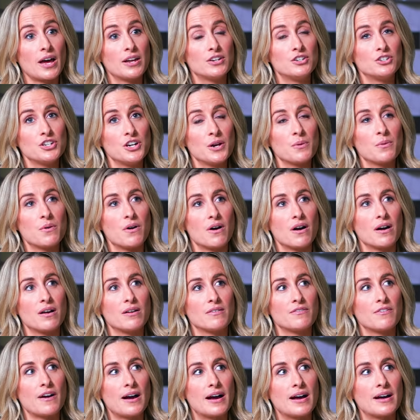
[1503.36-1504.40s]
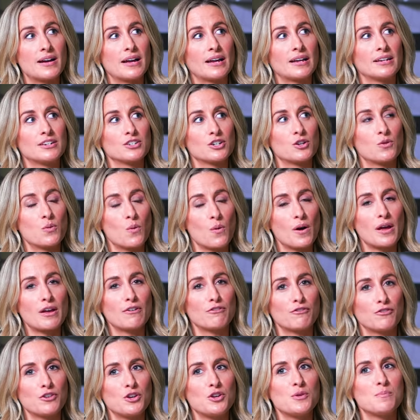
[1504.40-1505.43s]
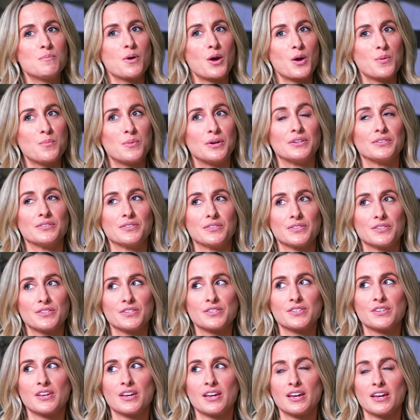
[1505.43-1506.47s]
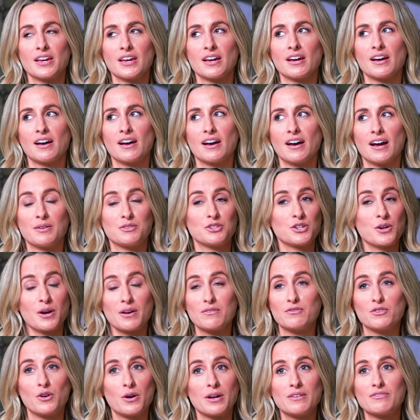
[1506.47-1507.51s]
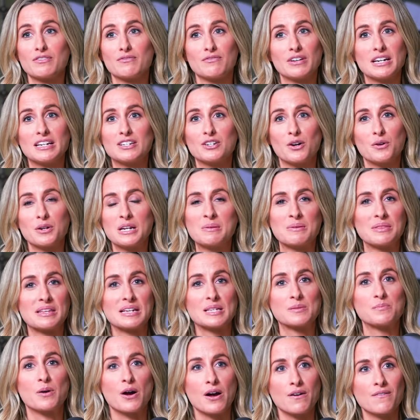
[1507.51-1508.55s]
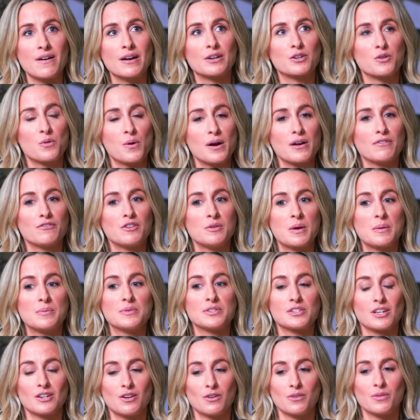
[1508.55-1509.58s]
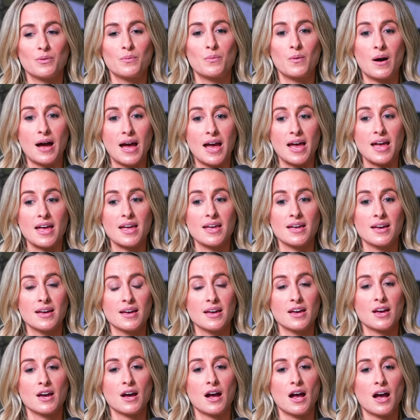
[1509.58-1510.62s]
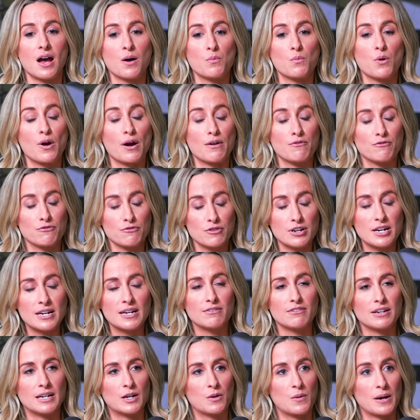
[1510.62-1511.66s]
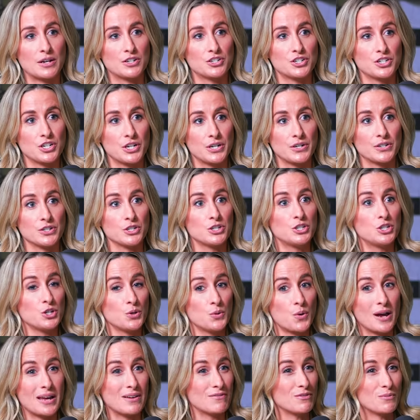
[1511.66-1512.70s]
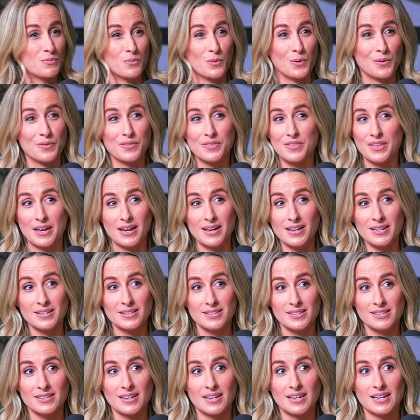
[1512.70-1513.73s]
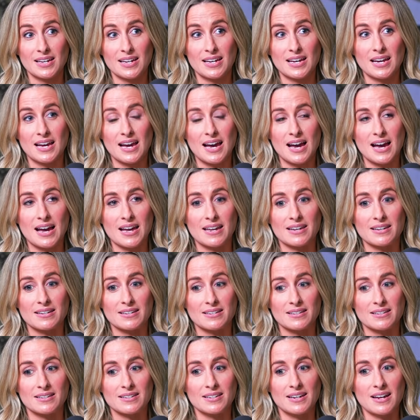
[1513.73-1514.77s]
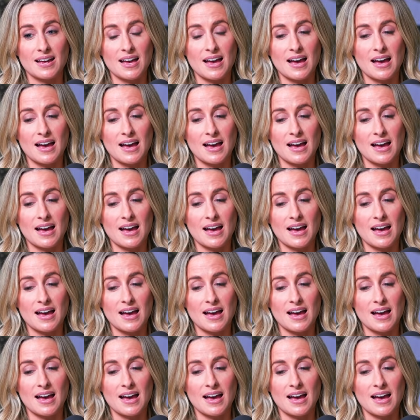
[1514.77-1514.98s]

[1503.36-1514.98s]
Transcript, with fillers: and you know what? I've had quite a few moments uh, do you know, I've not even really told anyone this, but I've had quite a few moments along the way um, where I've really, really questioned, do I even want this? And